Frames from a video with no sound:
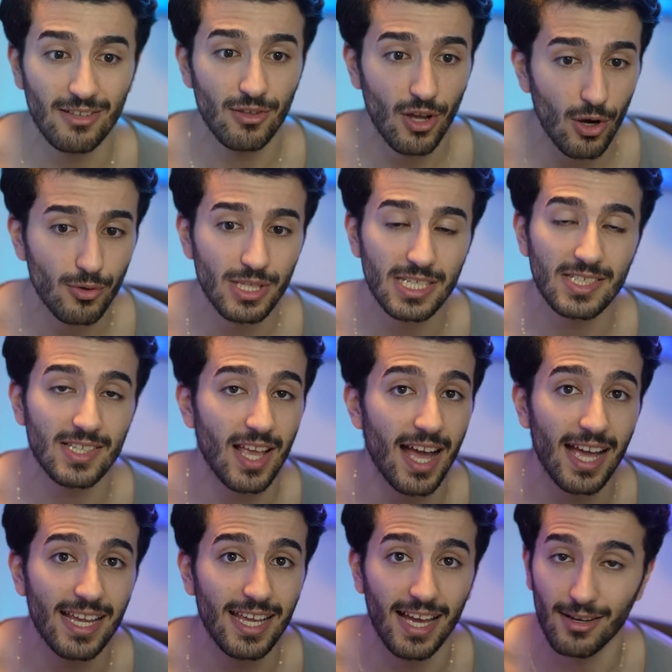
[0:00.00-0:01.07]
know this
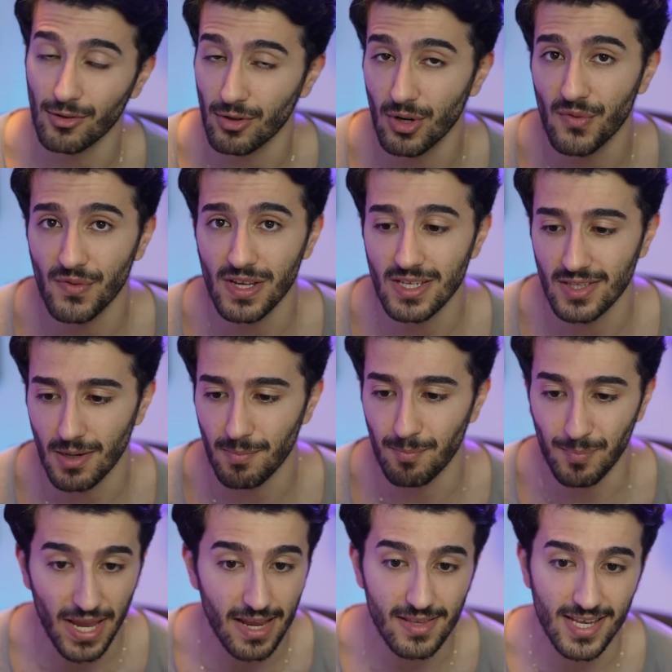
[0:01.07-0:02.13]
guy. I don't know if he's a
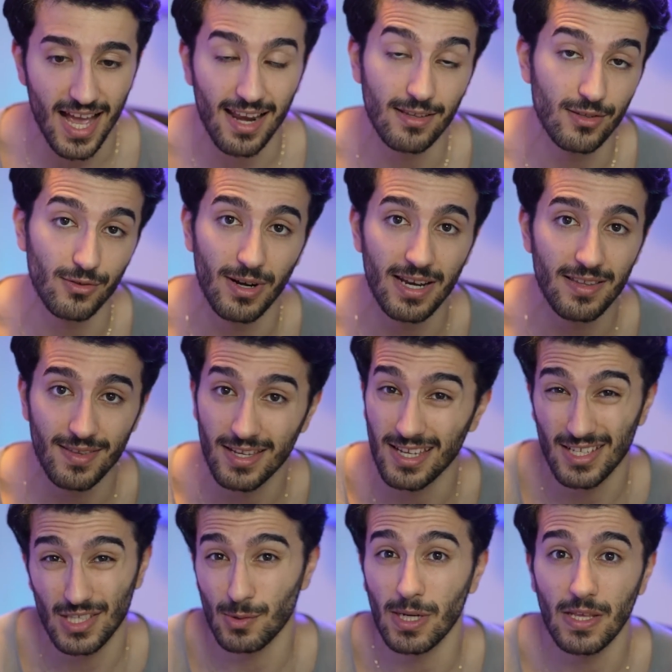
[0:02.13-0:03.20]
big talent or anything.
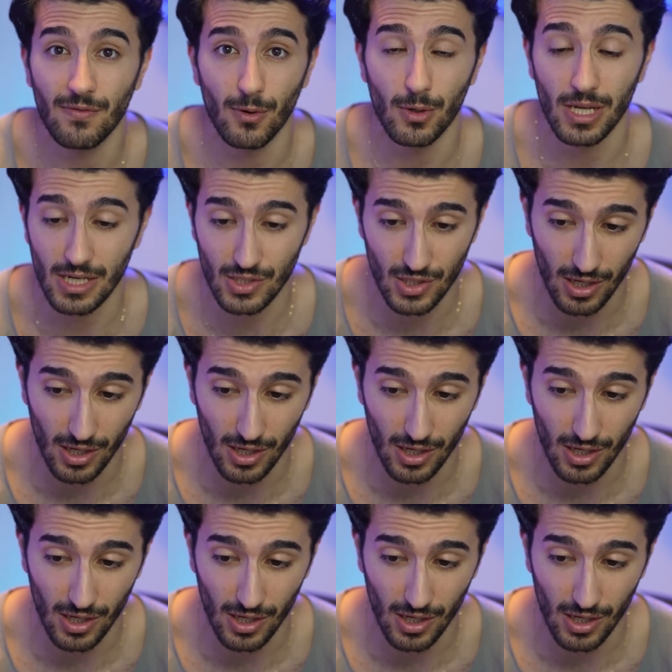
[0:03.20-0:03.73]
He's 24 years